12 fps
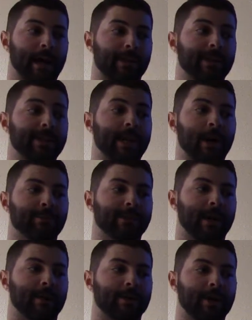This helps
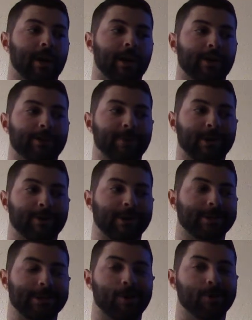out a ton, especially
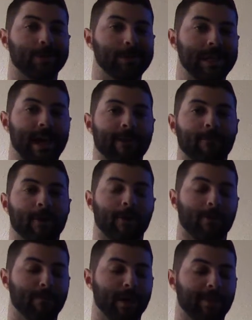because they only meet every
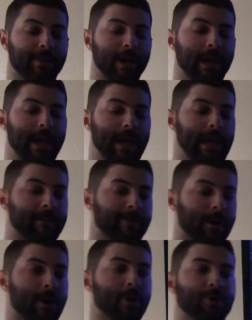other month. If a
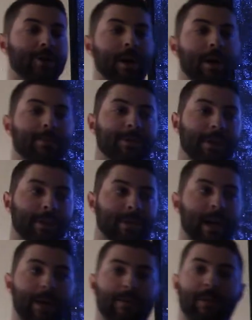coach comes and it's
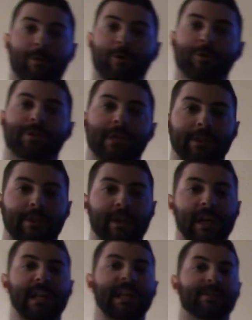kind of an emergency that
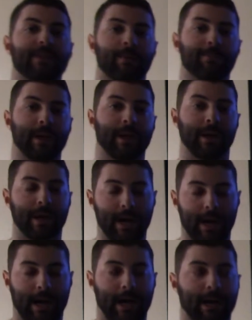they need something,
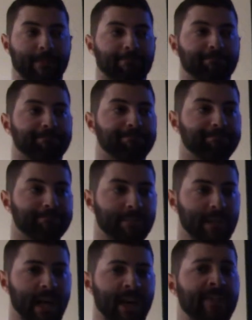and
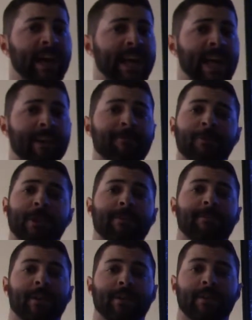they can't fully
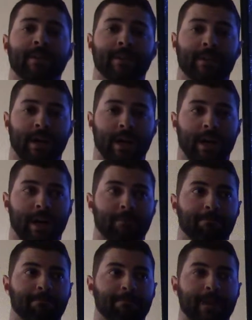fund
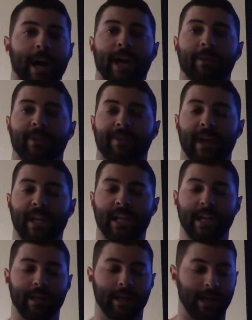the item that they
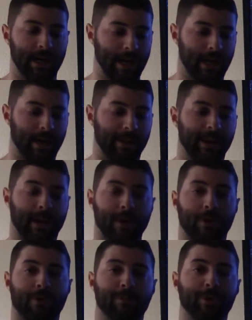need, they can
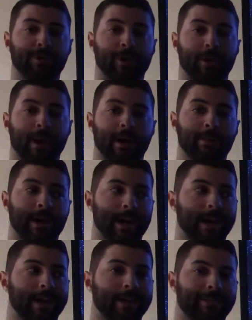go to the booster club
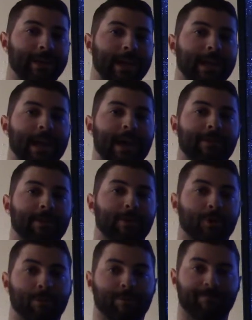and they can have a
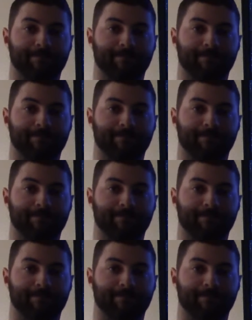little